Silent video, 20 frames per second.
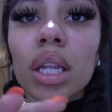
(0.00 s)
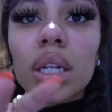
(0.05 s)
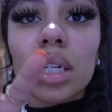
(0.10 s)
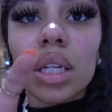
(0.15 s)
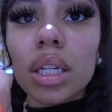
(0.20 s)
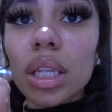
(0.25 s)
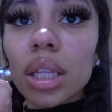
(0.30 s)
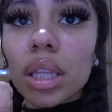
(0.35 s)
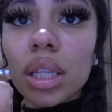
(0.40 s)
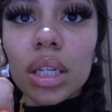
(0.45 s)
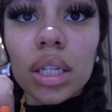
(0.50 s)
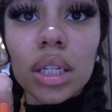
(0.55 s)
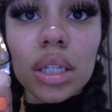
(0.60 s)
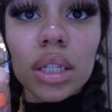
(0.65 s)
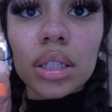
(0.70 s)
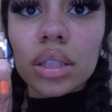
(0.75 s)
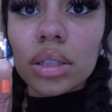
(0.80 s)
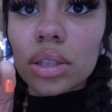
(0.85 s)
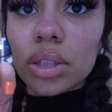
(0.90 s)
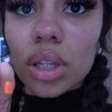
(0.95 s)
None
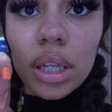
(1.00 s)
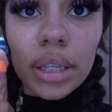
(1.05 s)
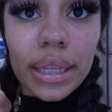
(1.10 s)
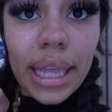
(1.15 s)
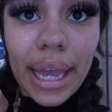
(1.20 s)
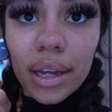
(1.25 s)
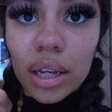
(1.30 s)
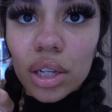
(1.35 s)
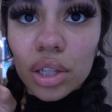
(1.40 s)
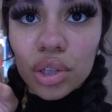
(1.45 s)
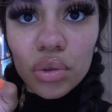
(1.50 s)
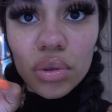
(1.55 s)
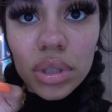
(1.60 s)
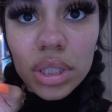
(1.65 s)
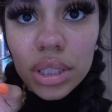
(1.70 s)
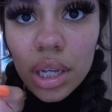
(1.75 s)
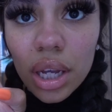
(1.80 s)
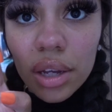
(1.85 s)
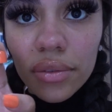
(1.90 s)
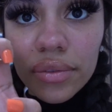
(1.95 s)
of that glue
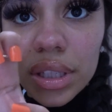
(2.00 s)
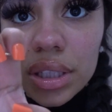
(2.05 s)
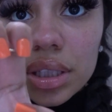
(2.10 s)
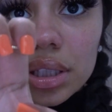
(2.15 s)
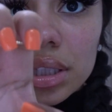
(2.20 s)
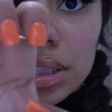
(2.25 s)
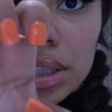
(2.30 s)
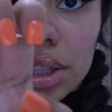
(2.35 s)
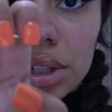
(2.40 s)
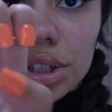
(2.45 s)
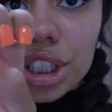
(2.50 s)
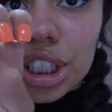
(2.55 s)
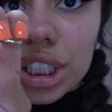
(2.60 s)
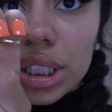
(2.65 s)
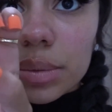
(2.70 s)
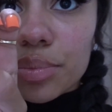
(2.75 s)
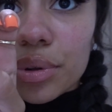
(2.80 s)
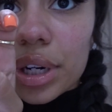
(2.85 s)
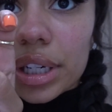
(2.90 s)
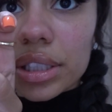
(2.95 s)
stuff. This is literally
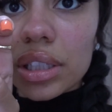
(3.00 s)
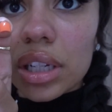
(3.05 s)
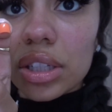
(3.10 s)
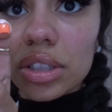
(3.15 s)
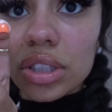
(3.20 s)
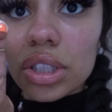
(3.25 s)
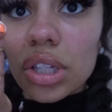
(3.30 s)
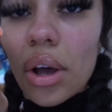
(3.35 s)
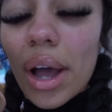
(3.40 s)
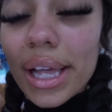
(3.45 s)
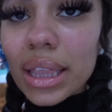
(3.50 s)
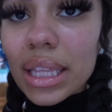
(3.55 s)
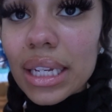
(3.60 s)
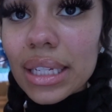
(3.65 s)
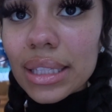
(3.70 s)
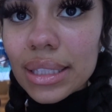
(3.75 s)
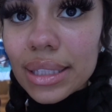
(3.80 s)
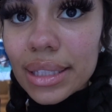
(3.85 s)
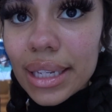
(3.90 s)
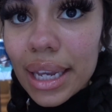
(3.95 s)
just press on. So I
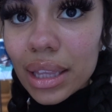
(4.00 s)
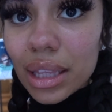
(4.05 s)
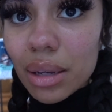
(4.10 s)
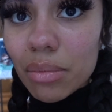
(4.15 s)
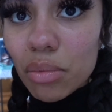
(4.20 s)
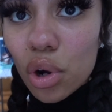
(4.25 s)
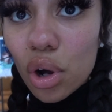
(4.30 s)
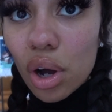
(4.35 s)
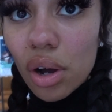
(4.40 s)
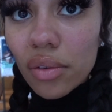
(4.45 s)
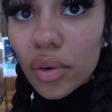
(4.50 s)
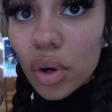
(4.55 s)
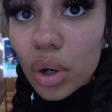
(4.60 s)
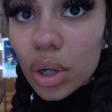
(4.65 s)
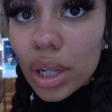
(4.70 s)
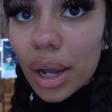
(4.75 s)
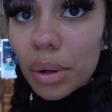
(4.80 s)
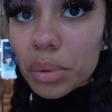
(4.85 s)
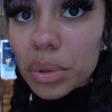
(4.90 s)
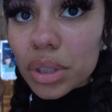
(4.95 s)
think to take them off,
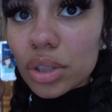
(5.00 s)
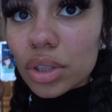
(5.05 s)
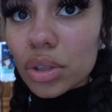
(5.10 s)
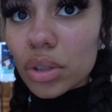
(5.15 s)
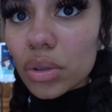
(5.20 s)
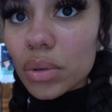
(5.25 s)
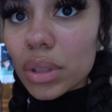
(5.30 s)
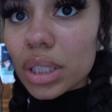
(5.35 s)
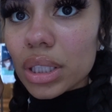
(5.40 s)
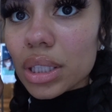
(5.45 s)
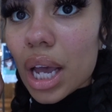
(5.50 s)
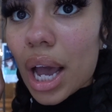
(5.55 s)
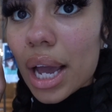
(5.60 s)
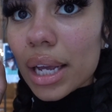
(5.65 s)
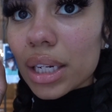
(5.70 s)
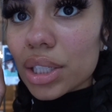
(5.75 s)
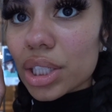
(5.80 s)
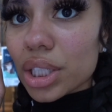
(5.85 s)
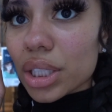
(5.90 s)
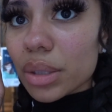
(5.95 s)
all I would do is
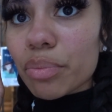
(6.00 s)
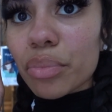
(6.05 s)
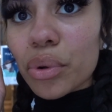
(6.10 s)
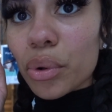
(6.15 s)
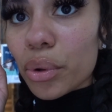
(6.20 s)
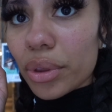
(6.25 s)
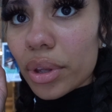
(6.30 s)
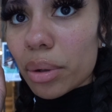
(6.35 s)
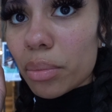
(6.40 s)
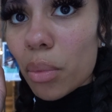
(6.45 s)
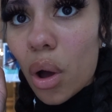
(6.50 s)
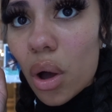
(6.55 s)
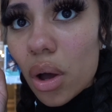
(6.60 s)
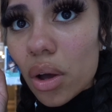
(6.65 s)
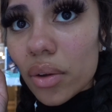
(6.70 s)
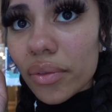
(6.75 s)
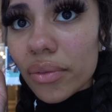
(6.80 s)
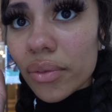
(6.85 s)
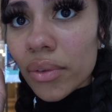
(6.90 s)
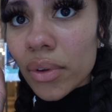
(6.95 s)
kind of just pull them
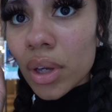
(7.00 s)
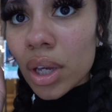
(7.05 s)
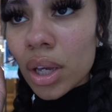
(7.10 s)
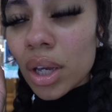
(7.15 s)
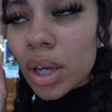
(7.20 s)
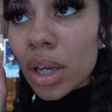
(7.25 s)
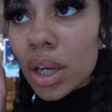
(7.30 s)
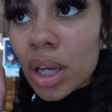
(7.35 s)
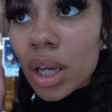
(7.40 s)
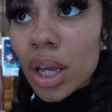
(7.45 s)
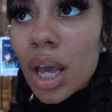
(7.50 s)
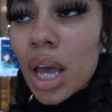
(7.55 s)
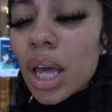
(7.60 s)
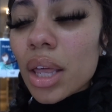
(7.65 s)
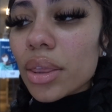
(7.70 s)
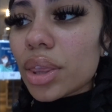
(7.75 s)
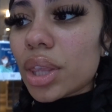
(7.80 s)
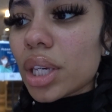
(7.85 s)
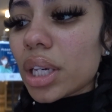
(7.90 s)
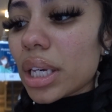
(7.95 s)
off.
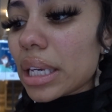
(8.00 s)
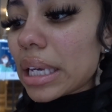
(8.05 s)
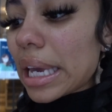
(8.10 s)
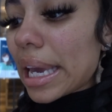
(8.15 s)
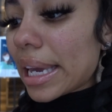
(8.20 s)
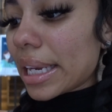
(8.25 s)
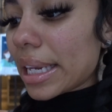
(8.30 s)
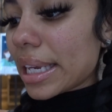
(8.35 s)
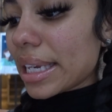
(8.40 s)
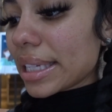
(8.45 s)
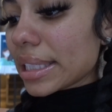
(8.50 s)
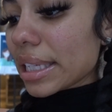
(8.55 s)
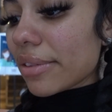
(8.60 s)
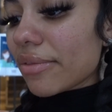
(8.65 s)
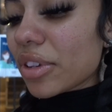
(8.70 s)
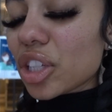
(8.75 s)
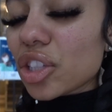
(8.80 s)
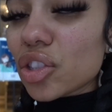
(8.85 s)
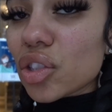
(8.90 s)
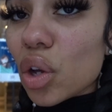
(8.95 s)
The
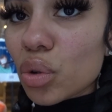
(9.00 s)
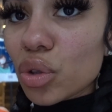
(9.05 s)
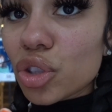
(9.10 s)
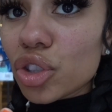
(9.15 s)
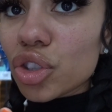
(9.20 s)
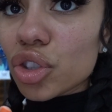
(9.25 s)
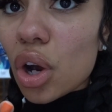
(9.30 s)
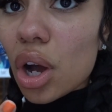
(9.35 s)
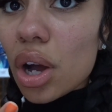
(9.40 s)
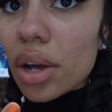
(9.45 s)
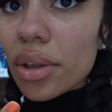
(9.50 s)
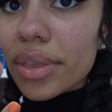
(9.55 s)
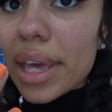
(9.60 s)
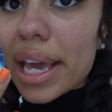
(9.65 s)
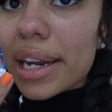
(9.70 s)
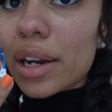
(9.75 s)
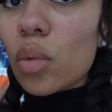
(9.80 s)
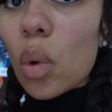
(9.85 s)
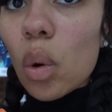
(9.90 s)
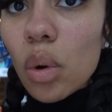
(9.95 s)
adhesive is so strong
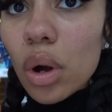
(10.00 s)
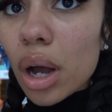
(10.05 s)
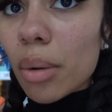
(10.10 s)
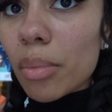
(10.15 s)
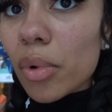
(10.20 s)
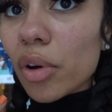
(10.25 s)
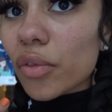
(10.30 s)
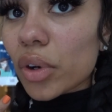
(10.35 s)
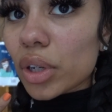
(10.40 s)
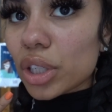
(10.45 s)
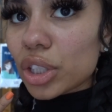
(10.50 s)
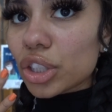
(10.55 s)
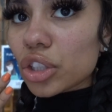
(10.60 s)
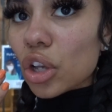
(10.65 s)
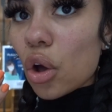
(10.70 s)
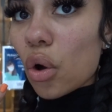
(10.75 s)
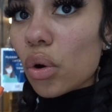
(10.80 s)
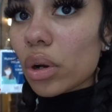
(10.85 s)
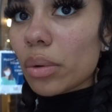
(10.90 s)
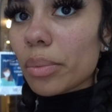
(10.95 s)
that it won't come off on its
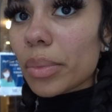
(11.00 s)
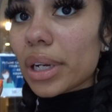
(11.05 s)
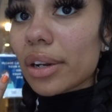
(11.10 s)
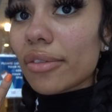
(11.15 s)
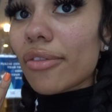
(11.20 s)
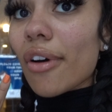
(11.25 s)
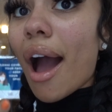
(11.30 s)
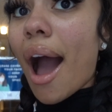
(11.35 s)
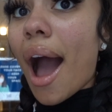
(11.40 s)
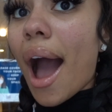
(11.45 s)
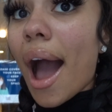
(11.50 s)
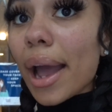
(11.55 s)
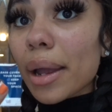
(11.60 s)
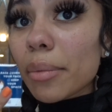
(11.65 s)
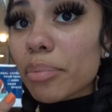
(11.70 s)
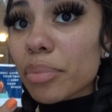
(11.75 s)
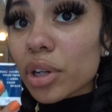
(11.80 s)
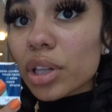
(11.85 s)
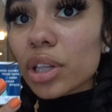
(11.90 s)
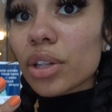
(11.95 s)
own, but if
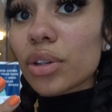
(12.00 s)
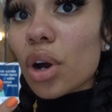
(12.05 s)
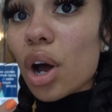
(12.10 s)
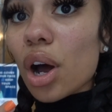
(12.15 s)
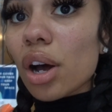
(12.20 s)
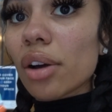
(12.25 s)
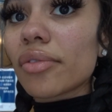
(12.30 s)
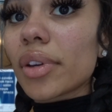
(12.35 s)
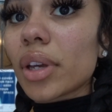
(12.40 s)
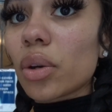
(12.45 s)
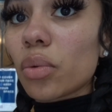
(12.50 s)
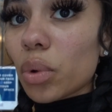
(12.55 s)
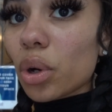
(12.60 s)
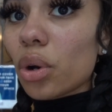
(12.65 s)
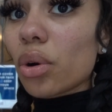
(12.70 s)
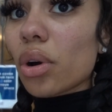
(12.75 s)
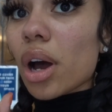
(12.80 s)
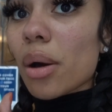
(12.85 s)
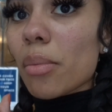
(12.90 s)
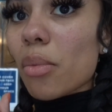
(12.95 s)
I pull it off, it
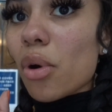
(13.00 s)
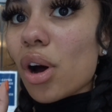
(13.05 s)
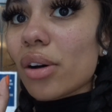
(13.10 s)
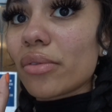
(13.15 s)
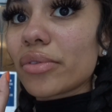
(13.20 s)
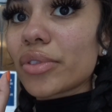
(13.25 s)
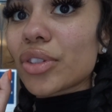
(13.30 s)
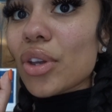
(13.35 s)
will come off.